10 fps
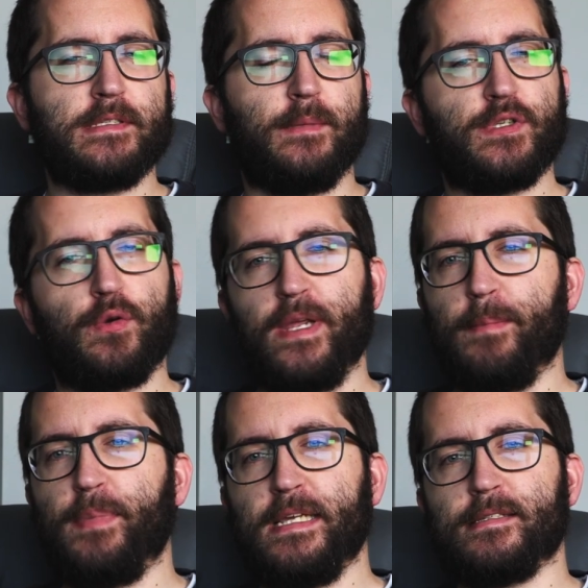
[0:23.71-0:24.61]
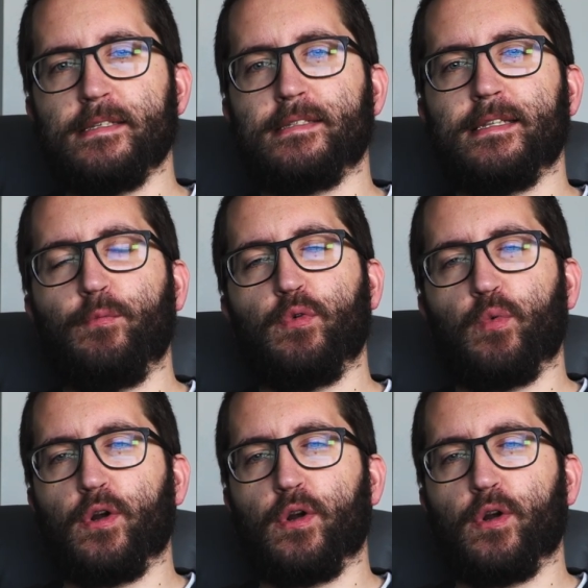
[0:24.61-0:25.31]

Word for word: for some terrain pieces that would